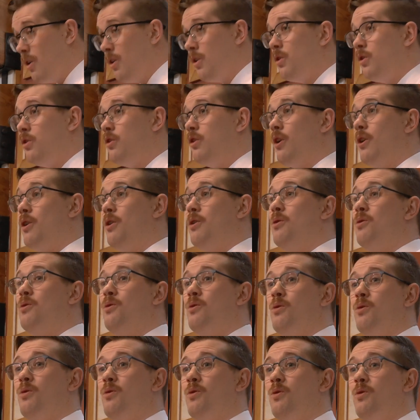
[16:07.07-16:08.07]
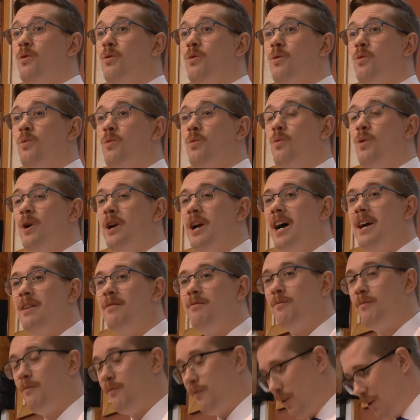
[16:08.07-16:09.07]
So, when I
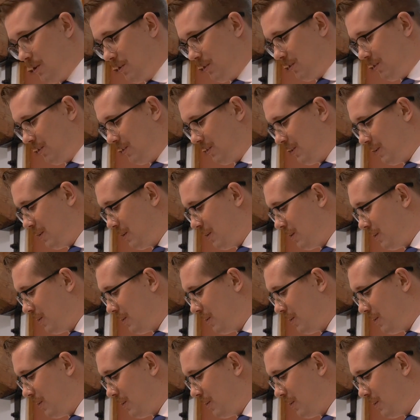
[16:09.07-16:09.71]
first